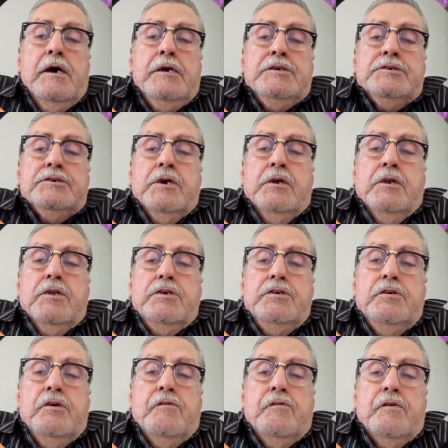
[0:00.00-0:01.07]
a subtle
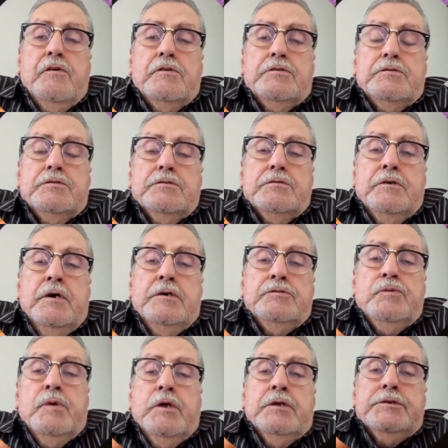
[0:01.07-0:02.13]
universe,
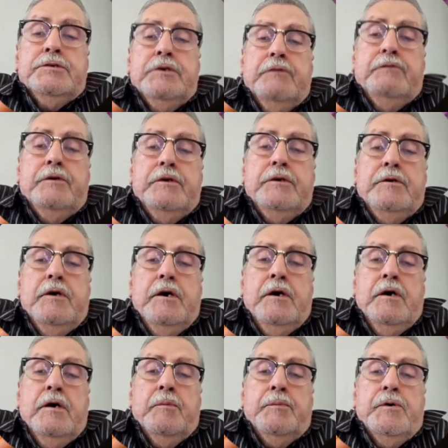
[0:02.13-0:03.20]
as relativity
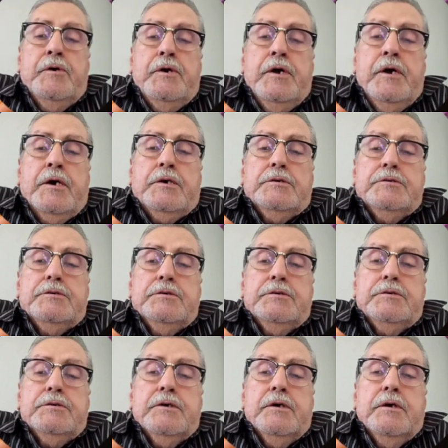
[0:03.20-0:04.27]

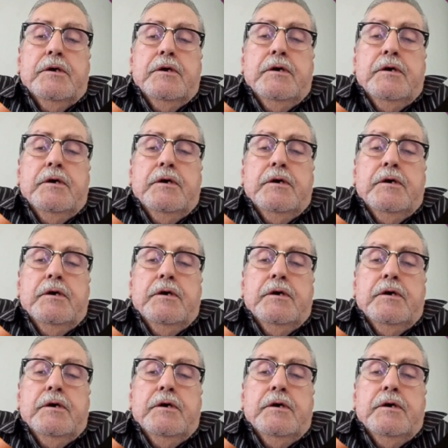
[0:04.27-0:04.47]
predicts,